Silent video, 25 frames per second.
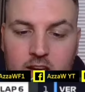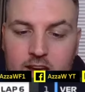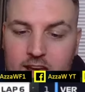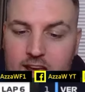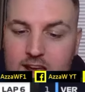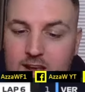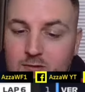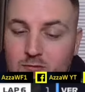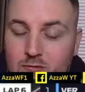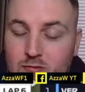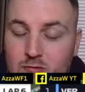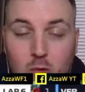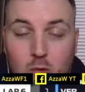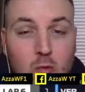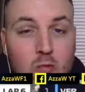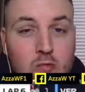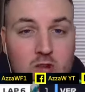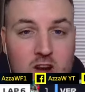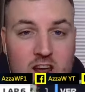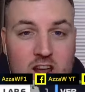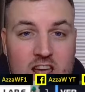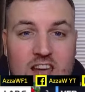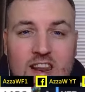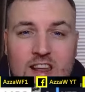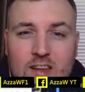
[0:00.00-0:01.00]
It will
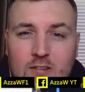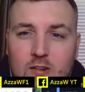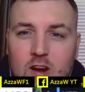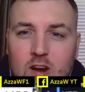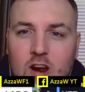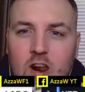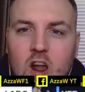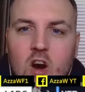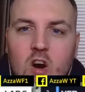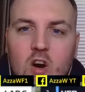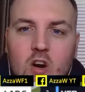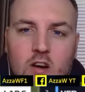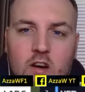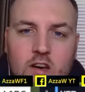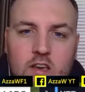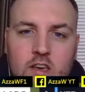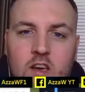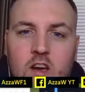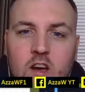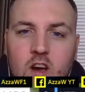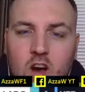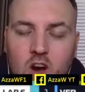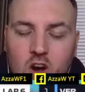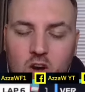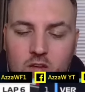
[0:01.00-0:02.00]
really rely
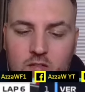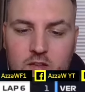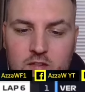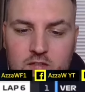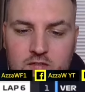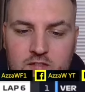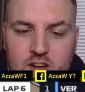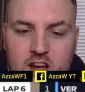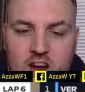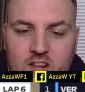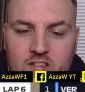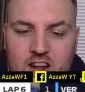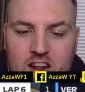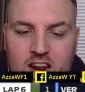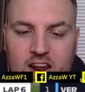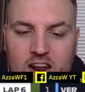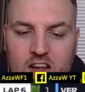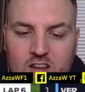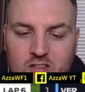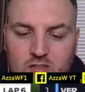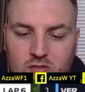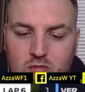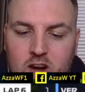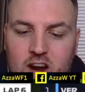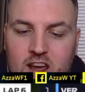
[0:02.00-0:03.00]
on the very
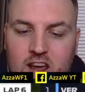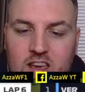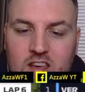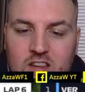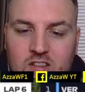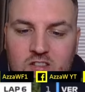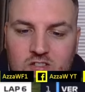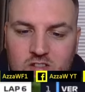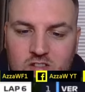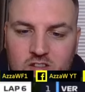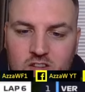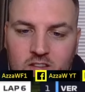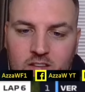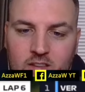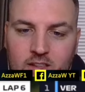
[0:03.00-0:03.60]
last race.